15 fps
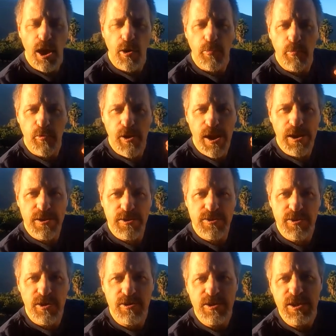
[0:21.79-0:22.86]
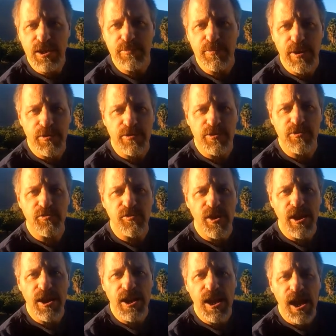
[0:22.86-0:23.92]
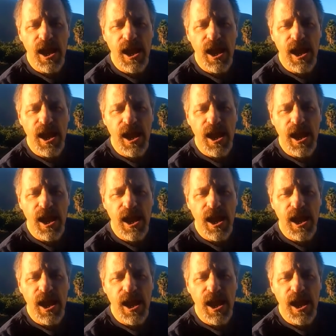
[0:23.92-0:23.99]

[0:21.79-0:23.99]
prior to starting your marathon training